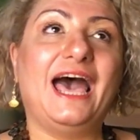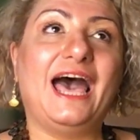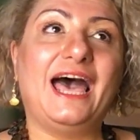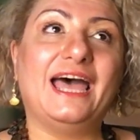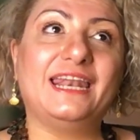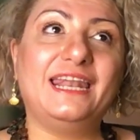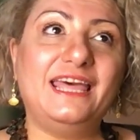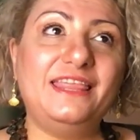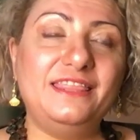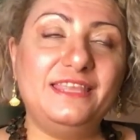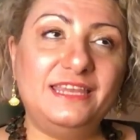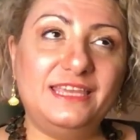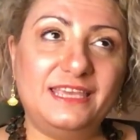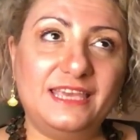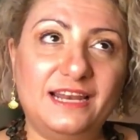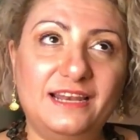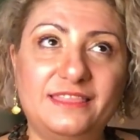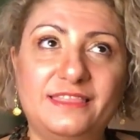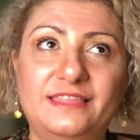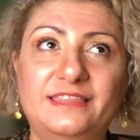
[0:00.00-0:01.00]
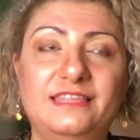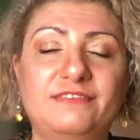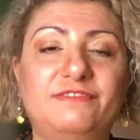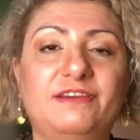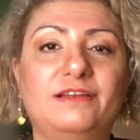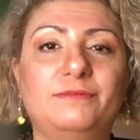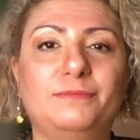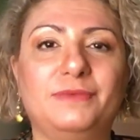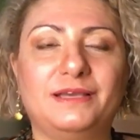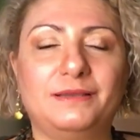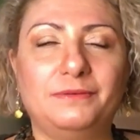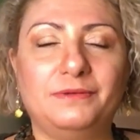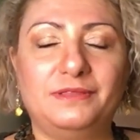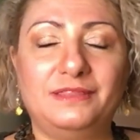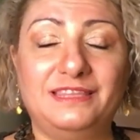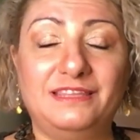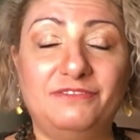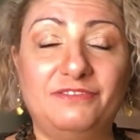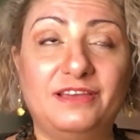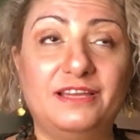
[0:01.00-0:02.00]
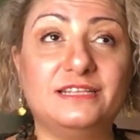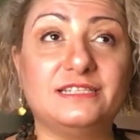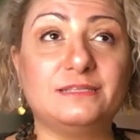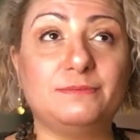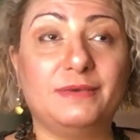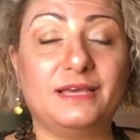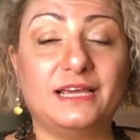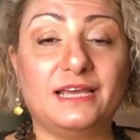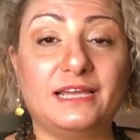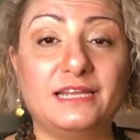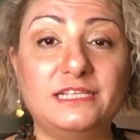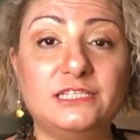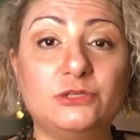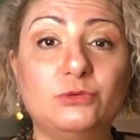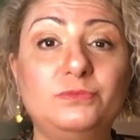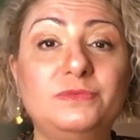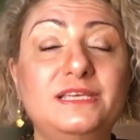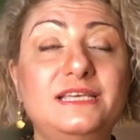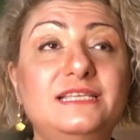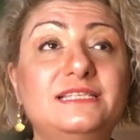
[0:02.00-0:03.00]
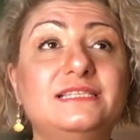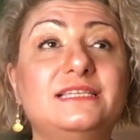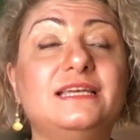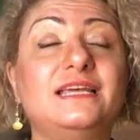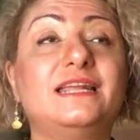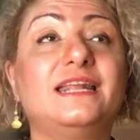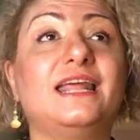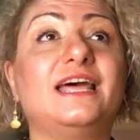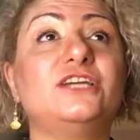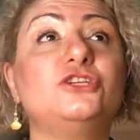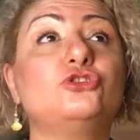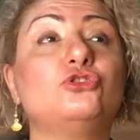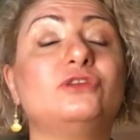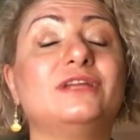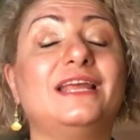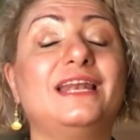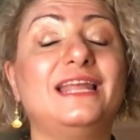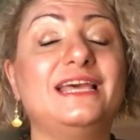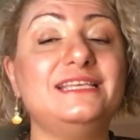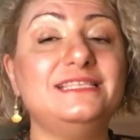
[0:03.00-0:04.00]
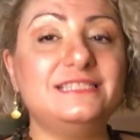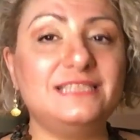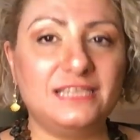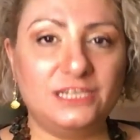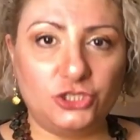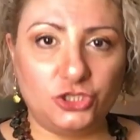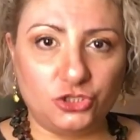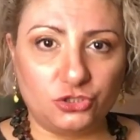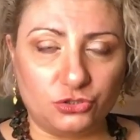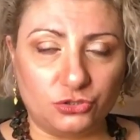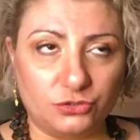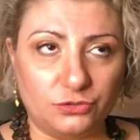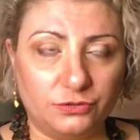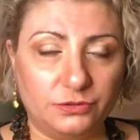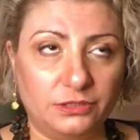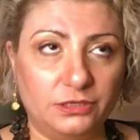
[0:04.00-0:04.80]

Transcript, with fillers: Another healthy defense mechanism is rationalization.